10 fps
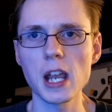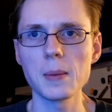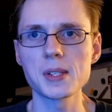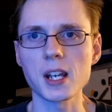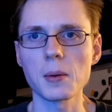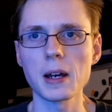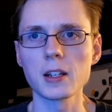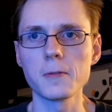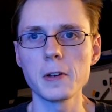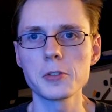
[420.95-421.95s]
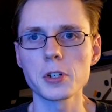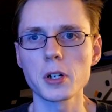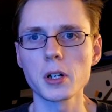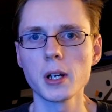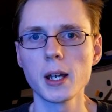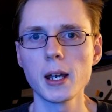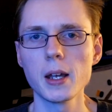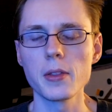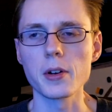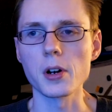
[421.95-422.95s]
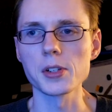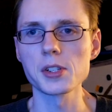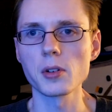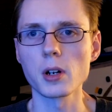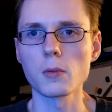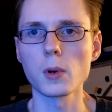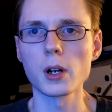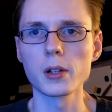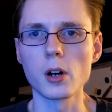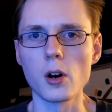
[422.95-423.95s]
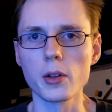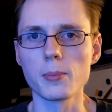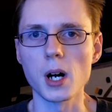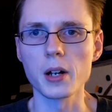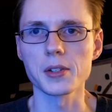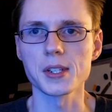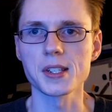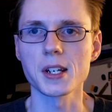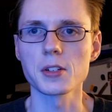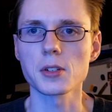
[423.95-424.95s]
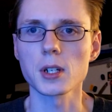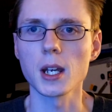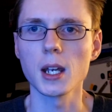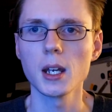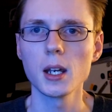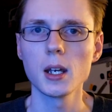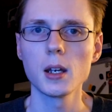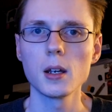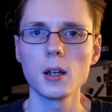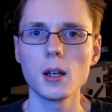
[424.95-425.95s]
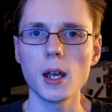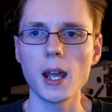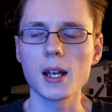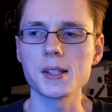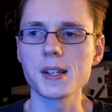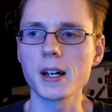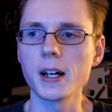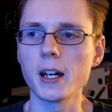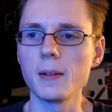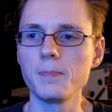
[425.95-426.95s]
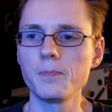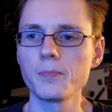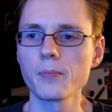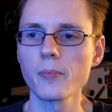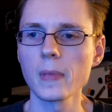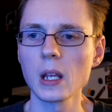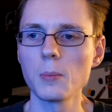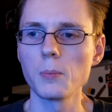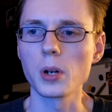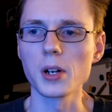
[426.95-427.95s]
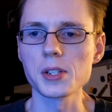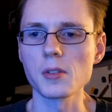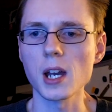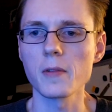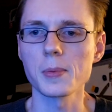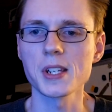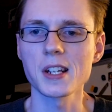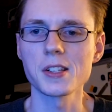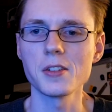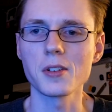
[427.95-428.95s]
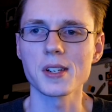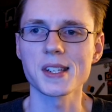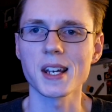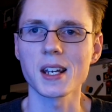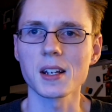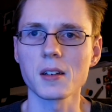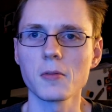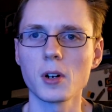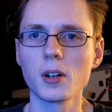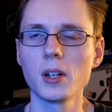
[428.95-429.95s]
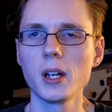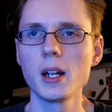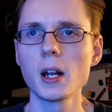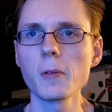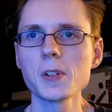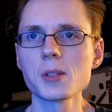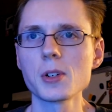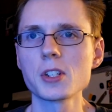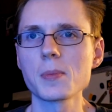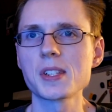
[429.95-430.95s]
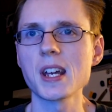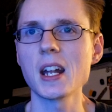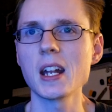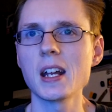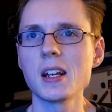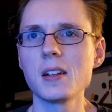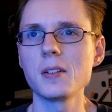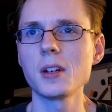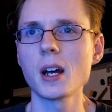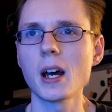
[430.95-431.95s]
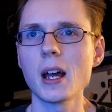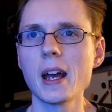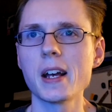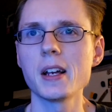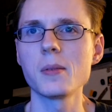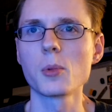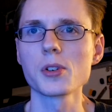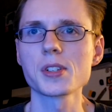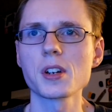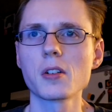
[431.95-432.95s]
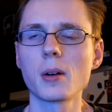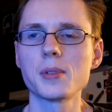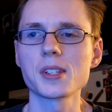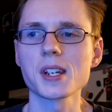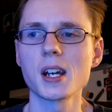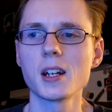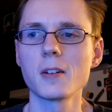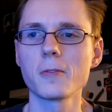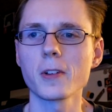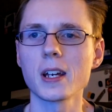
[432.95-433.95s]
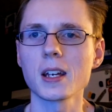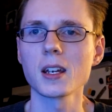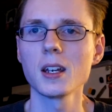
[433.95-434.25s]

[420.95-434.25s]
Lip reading: games that come out in the future, they're all still going to run on all the models, essentially. And, but also kind of upset, too, because, not really so much upset, more so I'm just kind of, I